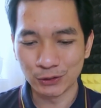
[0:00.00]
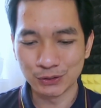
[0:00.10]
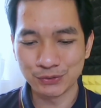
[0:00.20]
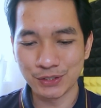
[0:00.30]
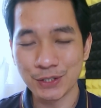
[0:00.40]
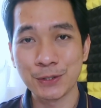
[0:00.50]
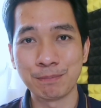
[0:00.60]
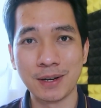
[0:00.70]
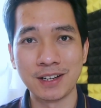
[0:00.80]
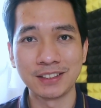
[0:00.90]
on the
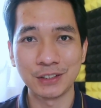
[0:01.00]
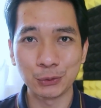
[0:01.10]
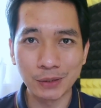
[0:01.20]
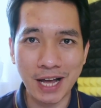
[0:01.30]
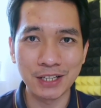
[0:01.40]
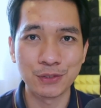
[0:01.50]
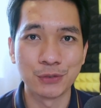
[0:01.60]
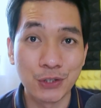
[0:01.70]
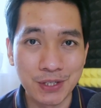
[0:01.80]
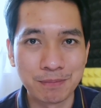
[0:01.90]
first part, it will ask
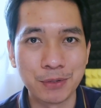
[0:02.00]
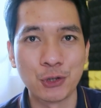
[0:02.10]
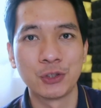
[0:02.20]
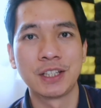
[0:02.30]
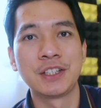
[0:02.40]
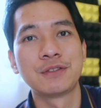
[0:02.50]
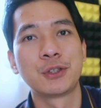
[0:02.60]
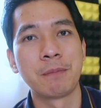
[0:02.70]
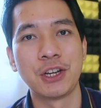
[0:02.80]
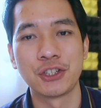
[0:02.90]
for some personal
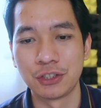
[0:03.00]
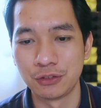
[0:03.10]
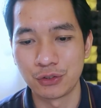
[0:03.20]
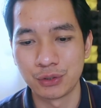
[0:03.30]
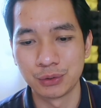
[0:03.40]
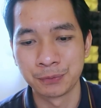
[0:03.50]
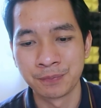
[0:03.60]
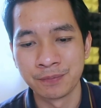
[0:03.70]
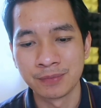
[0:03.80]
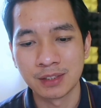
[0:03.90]
information. So
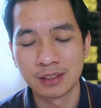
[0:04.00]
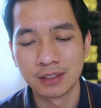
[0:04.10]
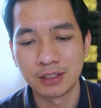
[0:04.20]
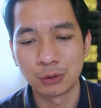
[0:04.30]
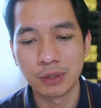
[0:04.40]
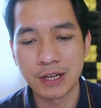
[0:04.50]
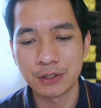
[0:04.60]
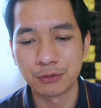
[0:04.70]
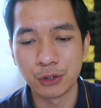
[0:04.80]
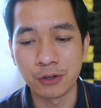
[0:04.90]
it will
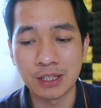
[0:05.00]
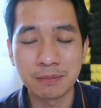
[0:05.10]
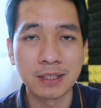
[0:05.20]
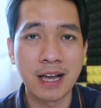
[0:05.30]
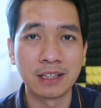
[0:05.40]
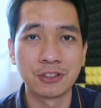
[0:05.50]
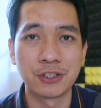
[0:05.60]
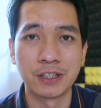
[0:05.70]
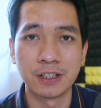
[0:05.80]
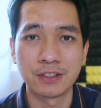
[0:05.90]
ask for your email
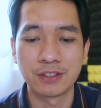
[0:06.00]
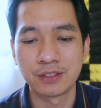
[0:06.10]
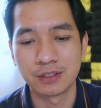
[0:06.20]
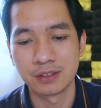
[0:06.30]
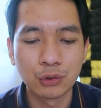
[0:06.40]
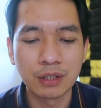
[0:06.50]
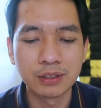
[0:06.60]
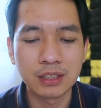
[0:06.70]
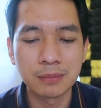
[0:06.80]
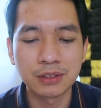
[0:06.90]
address. Do you have
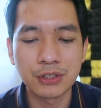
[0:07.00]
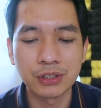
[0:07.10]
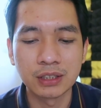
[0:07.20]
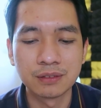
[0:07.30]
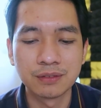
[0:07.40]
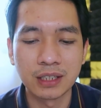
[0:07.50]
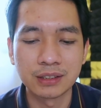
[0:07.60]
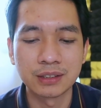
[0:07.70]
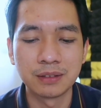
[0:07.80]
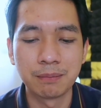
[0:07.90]
an immigration
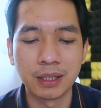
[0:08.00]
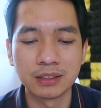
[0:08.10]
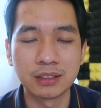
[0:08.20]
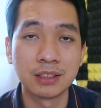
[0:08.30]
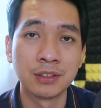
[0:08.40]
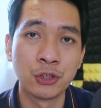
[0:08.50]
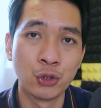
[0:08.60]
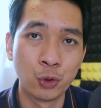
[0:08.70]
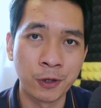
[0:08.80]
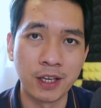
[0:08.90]
advisor based in the
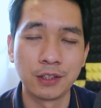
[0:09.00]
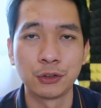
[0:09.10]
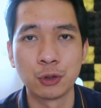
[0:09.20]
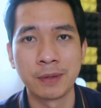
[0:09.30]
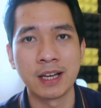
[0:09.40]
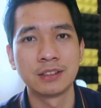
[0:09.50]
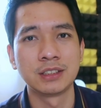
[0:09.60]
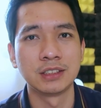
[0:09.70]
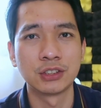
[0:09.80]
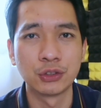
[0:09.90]
UK? So my
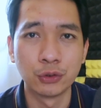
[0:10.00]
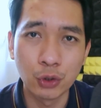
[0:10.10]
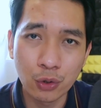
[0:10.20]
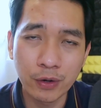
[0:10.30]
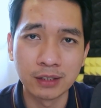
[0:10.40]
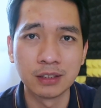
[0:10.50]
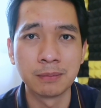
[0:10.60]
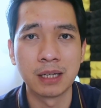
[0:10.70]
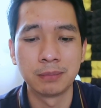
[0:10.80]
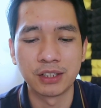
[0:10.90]
answer is no. I did
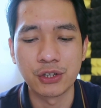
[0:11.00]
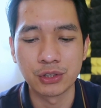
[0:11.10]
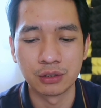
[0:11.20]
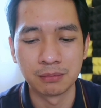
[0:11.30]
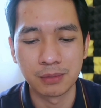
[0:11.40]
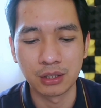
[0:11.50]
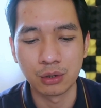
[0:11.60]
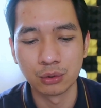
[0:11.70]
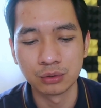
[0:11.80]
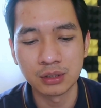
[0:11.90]
my application on my
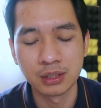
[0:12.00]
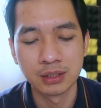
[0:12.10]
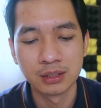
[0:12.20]
own.